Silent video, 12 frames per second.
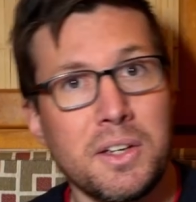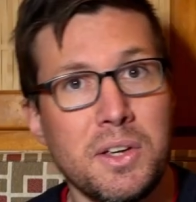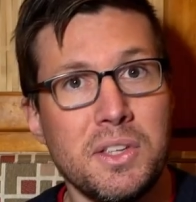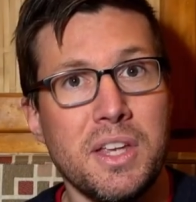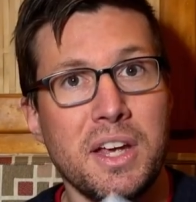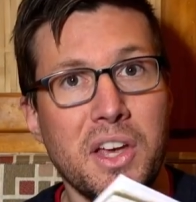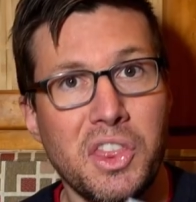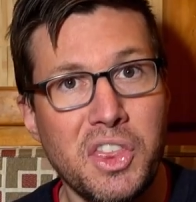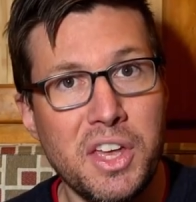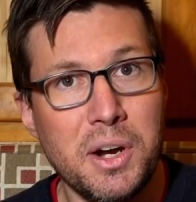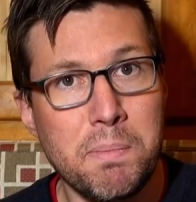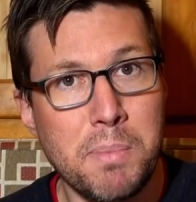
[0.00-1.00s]
You take a
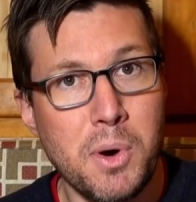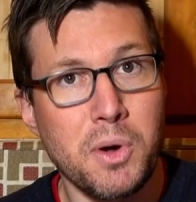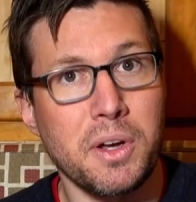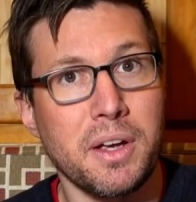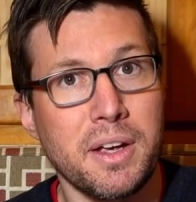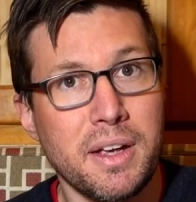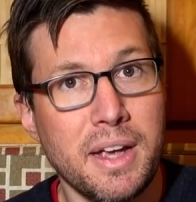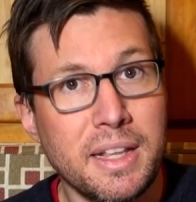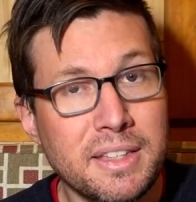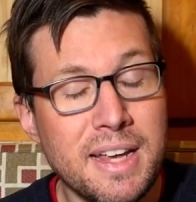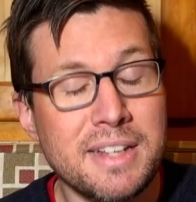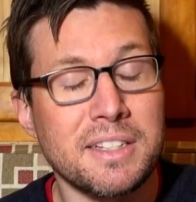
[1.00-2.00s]
thinner book,
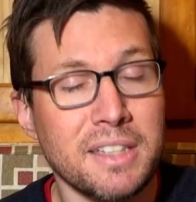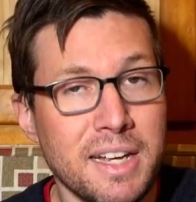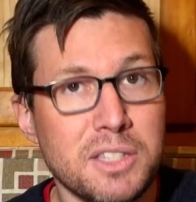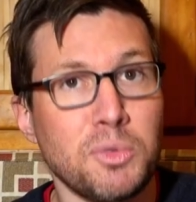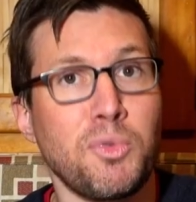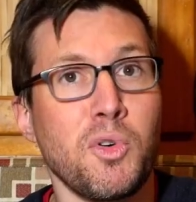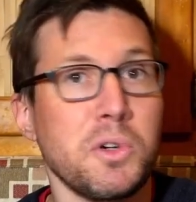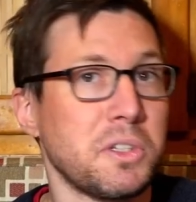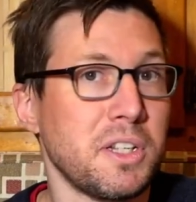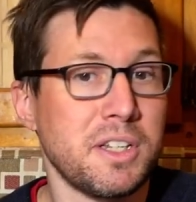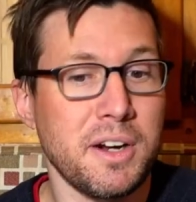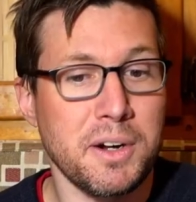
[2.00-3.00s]
it takes less force
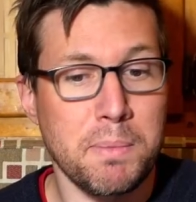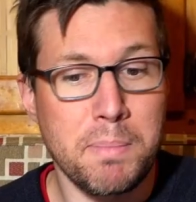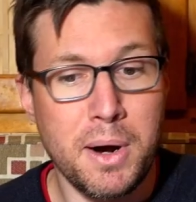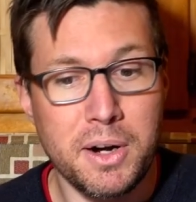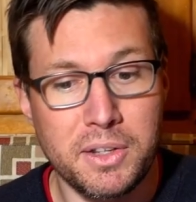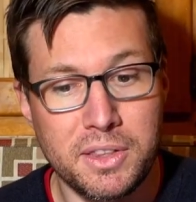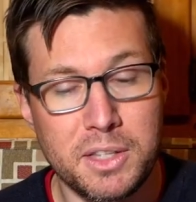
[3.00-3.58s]
to tear it apart.